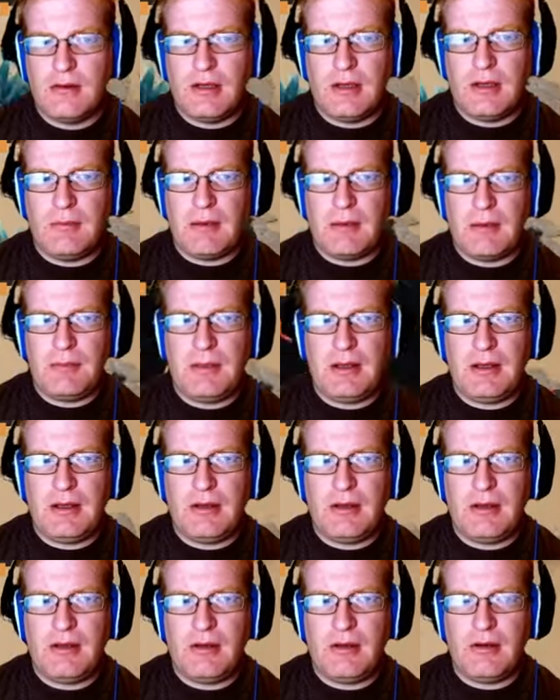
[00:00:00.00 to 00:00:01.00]
It might
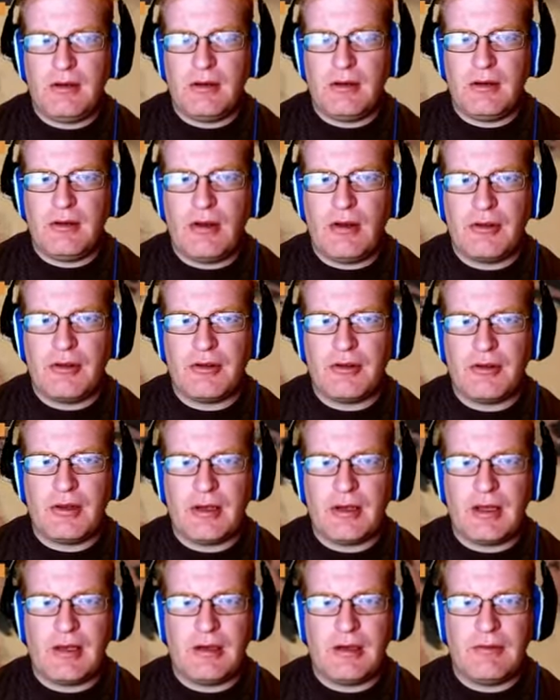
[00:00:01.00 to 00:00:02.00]
be a little longer than
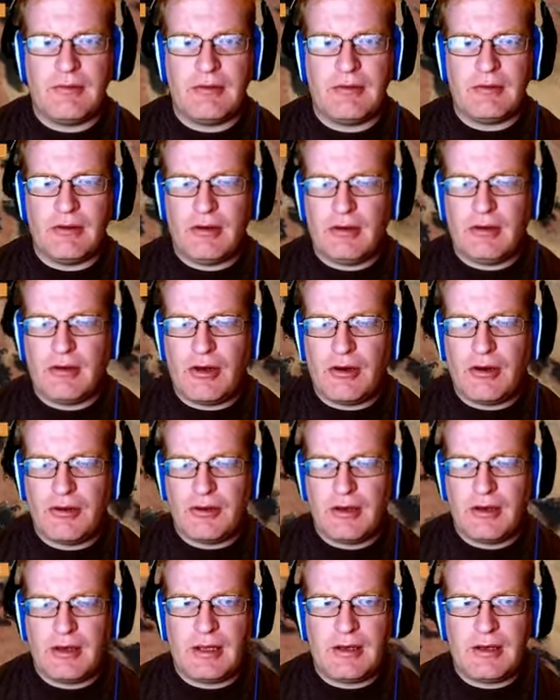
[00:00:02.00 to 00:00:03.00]
that. If it's a little longer
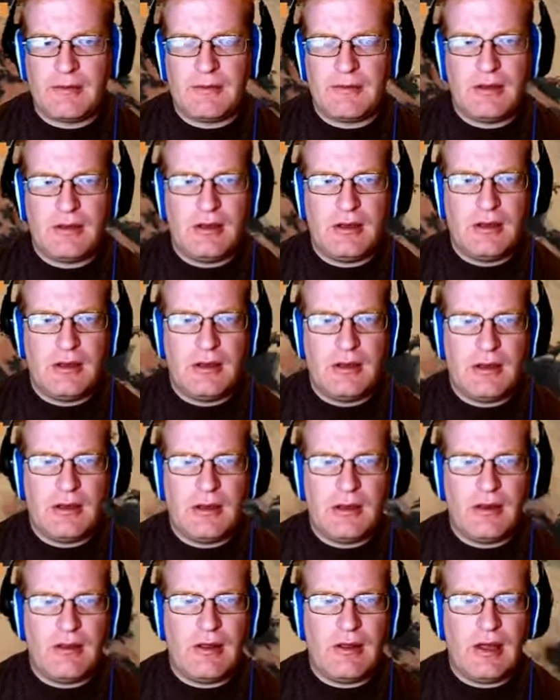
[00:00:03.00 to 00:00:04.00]
than that,
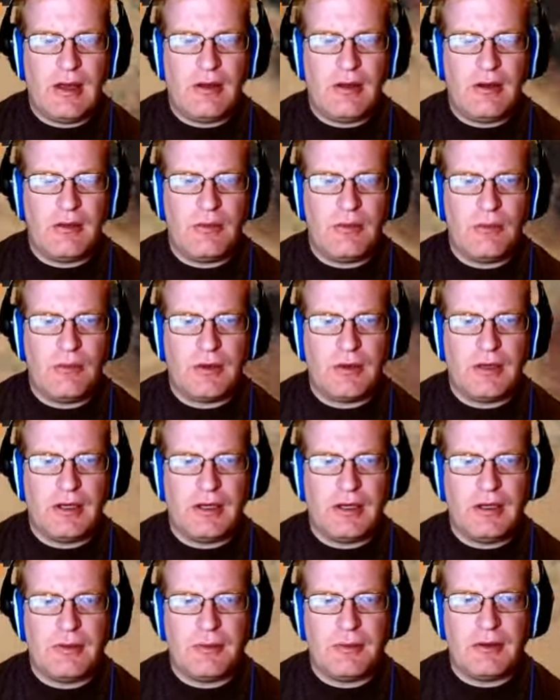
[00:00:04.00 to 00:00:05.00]
then we're going to
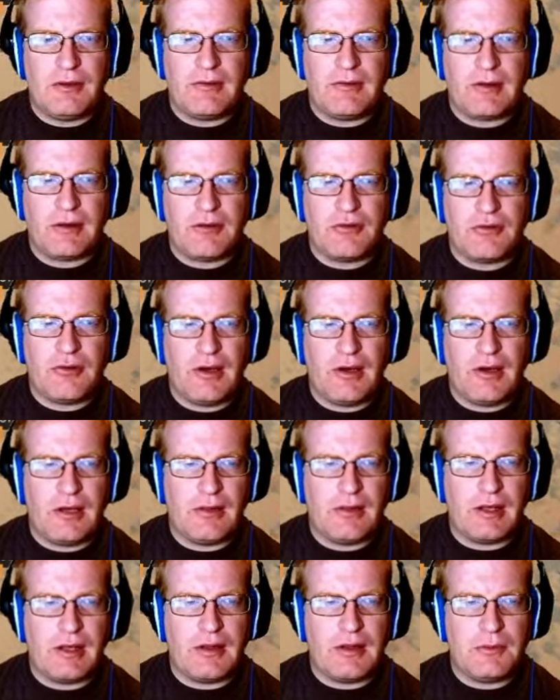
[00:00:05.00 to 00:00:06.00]
need to put a second train on
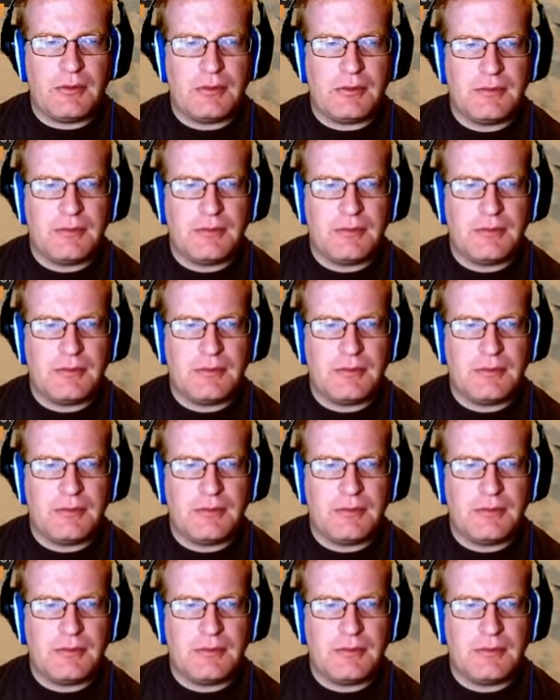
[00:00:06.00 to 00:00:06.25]
that loop.